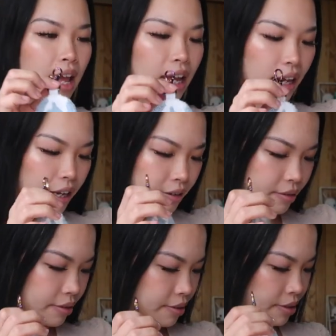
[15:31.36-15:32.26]

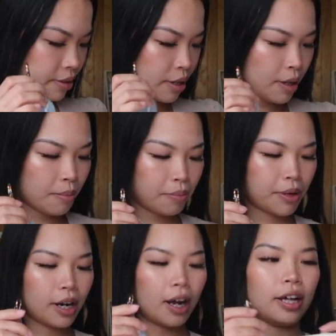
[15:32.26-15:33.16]
And
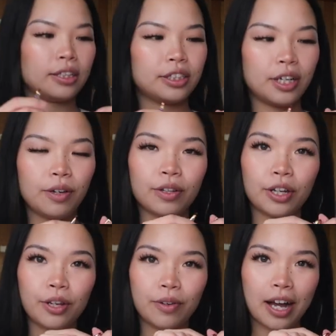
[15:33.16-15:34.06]
put it on
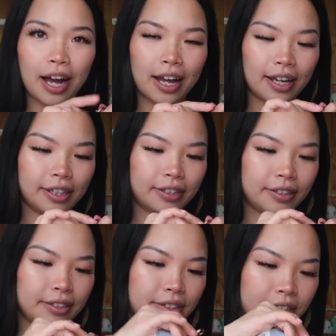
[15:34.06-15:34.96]
to the new
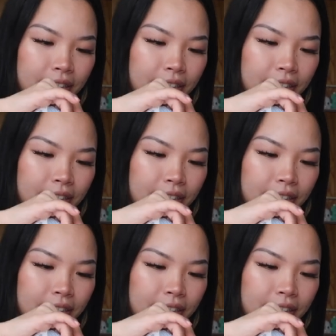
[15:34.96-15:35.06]
guy.